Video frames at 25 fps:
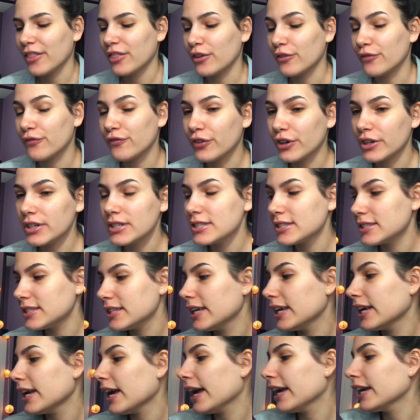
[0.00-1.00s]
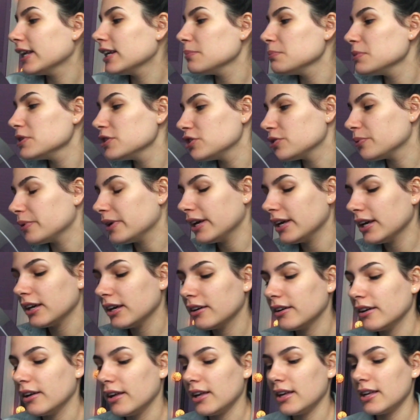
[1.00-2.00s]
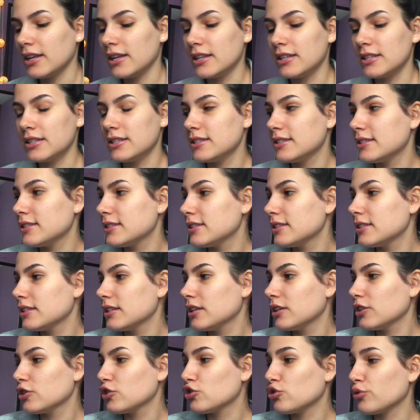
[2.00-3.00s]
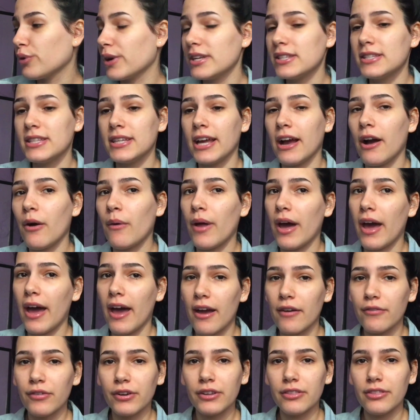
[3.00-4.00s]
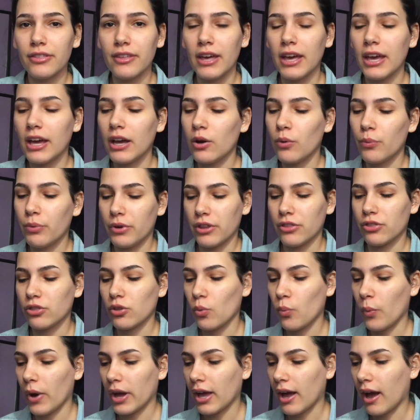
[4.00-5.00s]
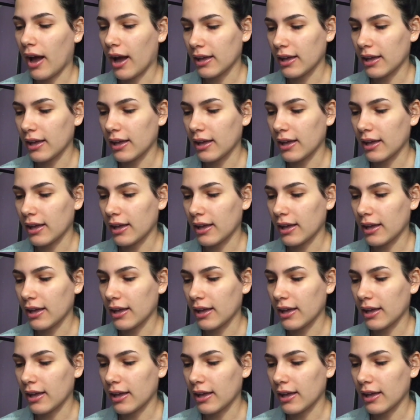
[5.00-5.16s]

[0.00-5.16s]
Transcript: The first thing I'm gonna be doing is tracing out everything with white